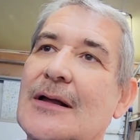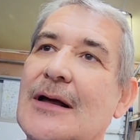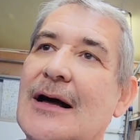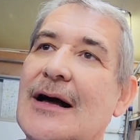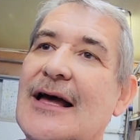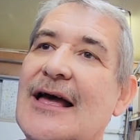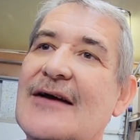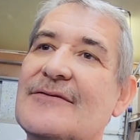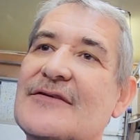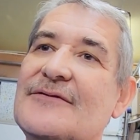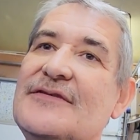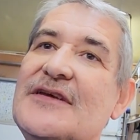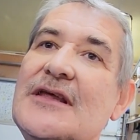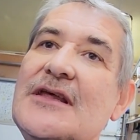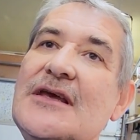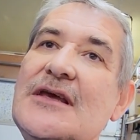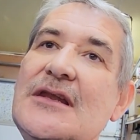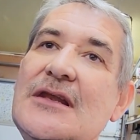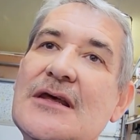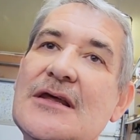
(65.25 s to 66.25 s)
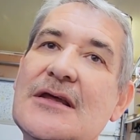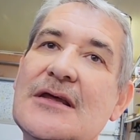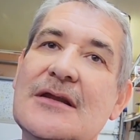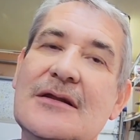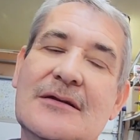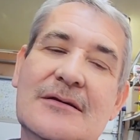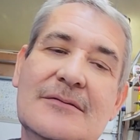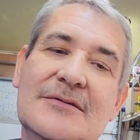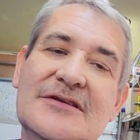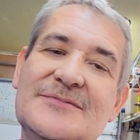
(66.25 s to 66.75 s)
I have a
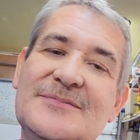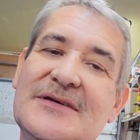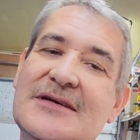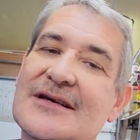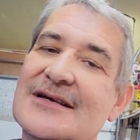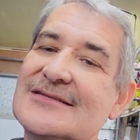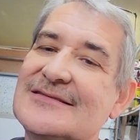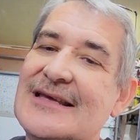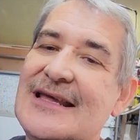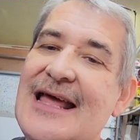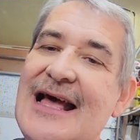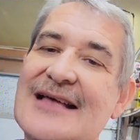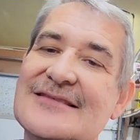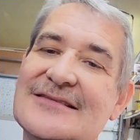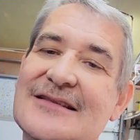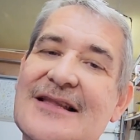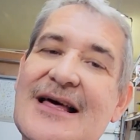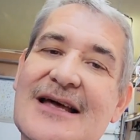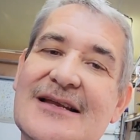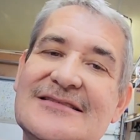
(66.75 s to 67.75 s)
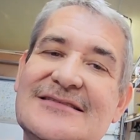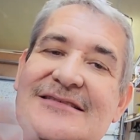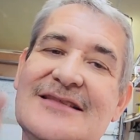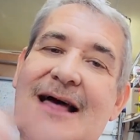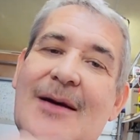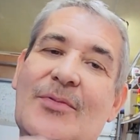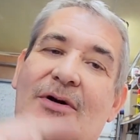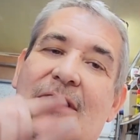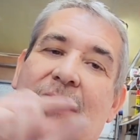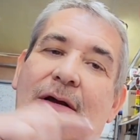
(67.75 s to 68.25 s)
feeling. It's because it has a lot of
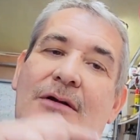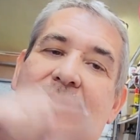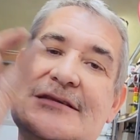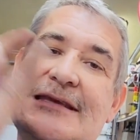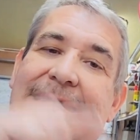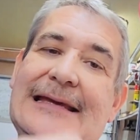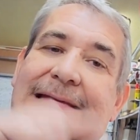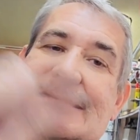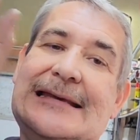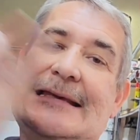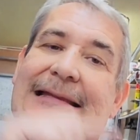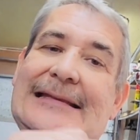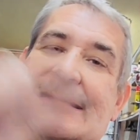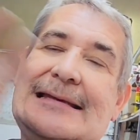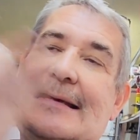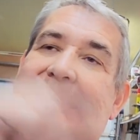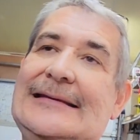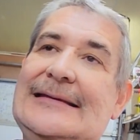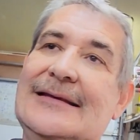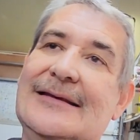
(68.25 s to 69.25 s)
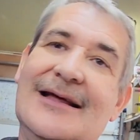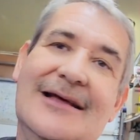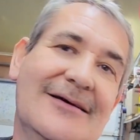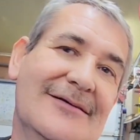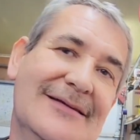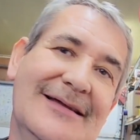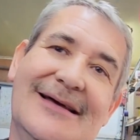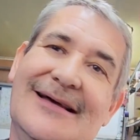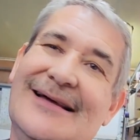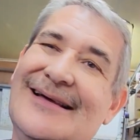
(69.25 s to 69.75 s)
slop when I go tick it, tick it, tick it, tick. I
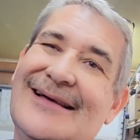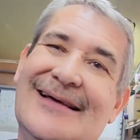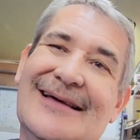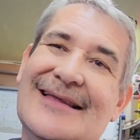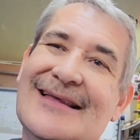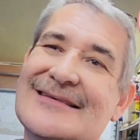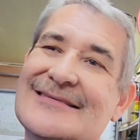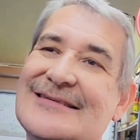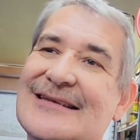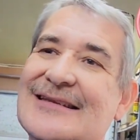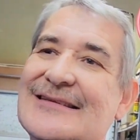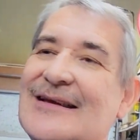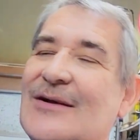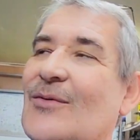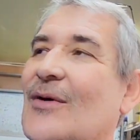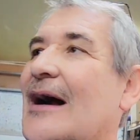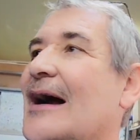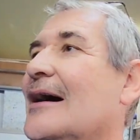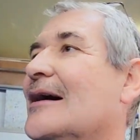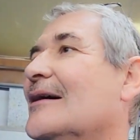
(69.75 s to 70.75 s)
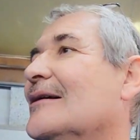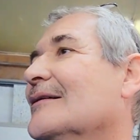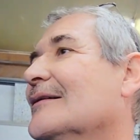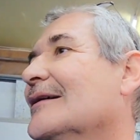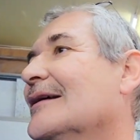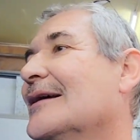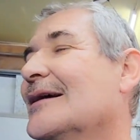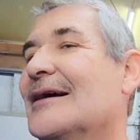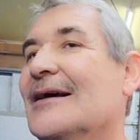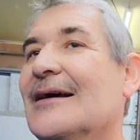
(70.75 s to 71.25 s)
go, it's gonna take a
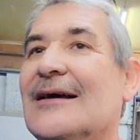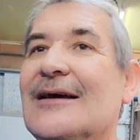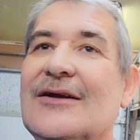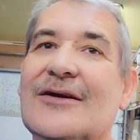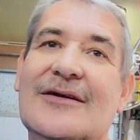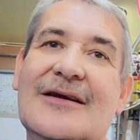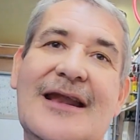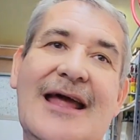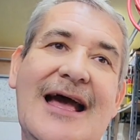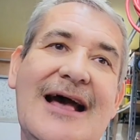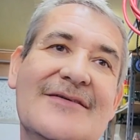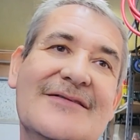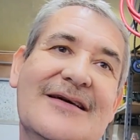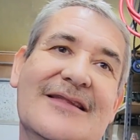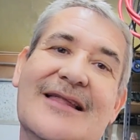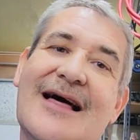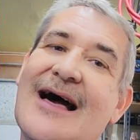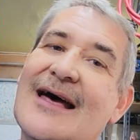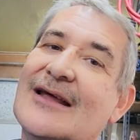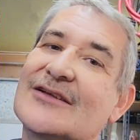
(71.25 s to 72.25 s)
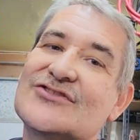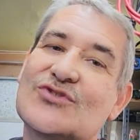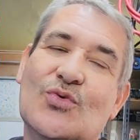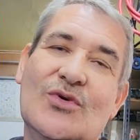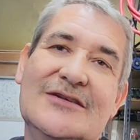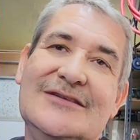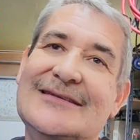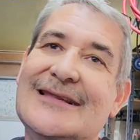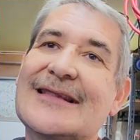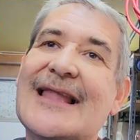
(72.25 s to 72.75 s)
while. You're gonna have a lot of
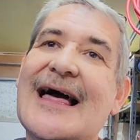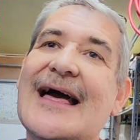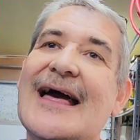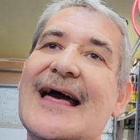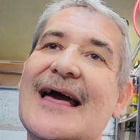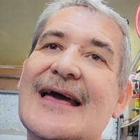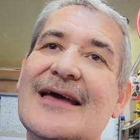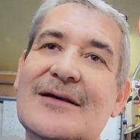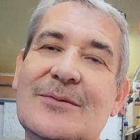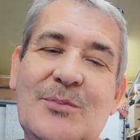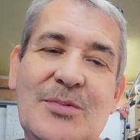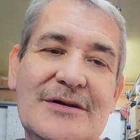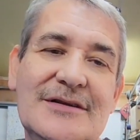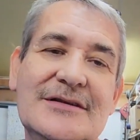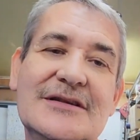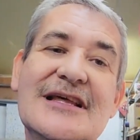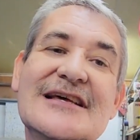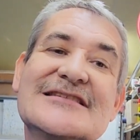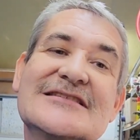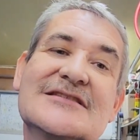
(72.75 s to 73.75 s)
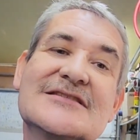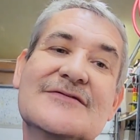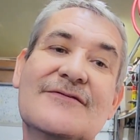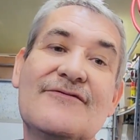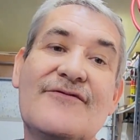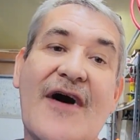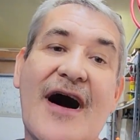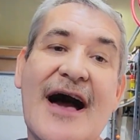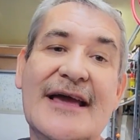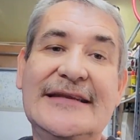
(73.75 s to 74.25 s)
squirt delay, but let's
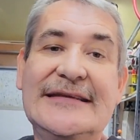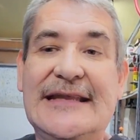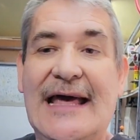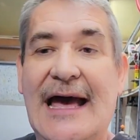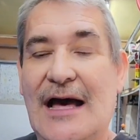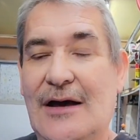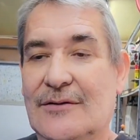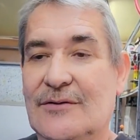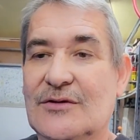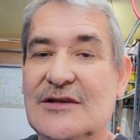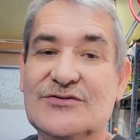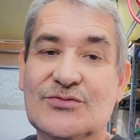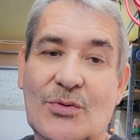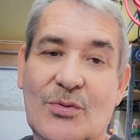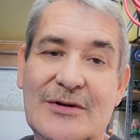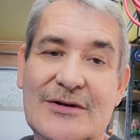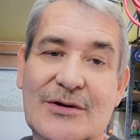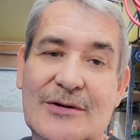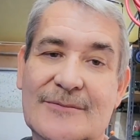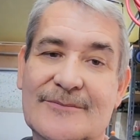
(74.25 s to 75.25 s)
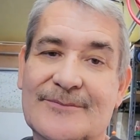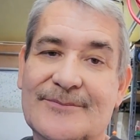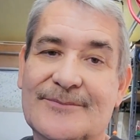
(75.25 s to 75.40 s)
find out. That's what we're doing.